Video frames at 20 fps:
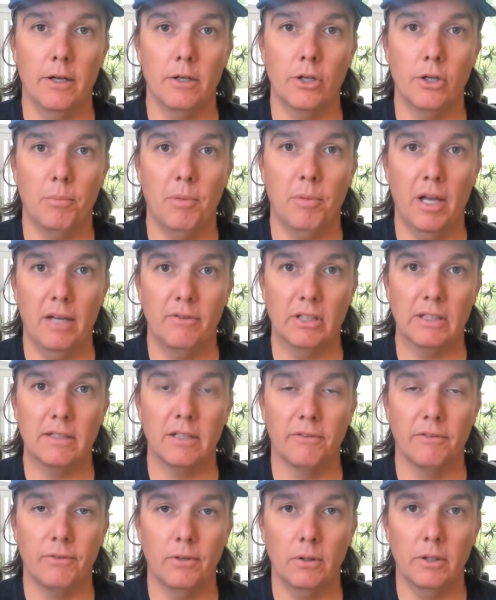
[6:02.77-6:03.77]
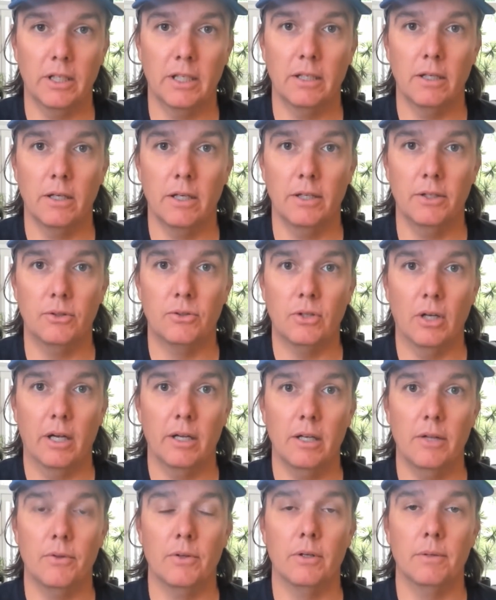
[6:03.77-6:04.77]
behaving differently is
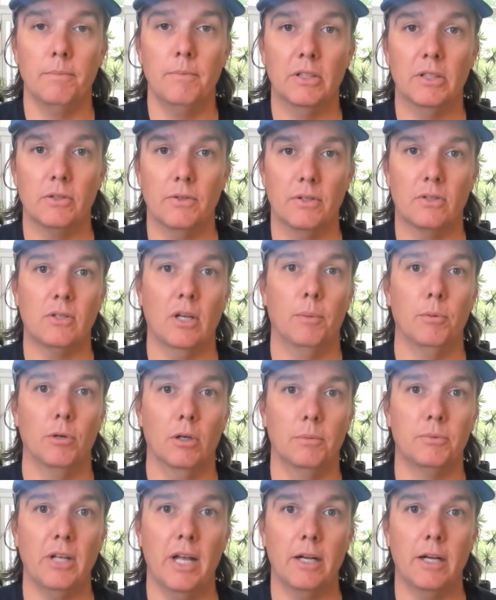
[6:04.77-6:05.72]
in the suburbs,